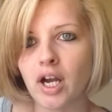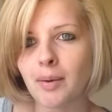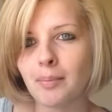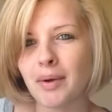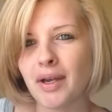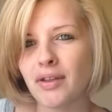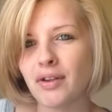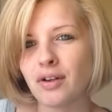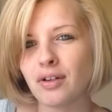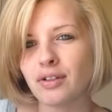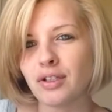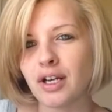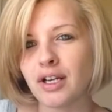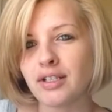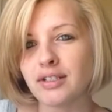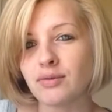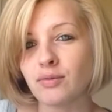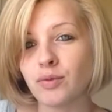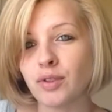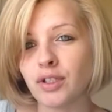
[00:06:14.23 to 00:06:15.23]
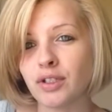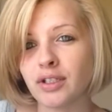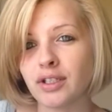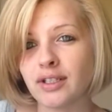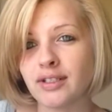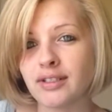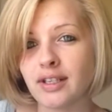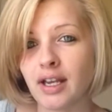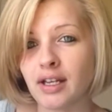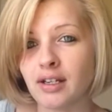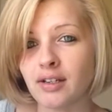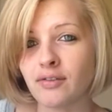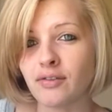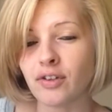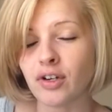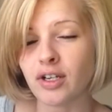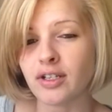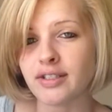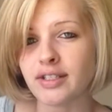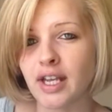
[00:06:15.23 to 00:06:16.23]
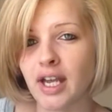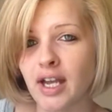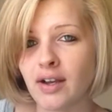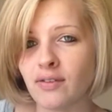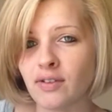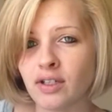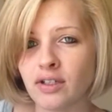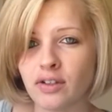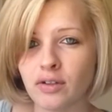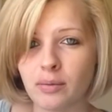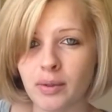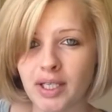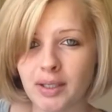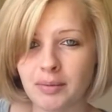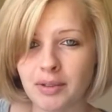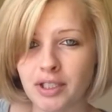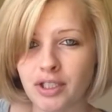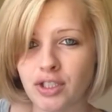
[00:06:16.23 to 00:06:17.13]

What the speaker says: mother-in-law is really excited for us to have another baby.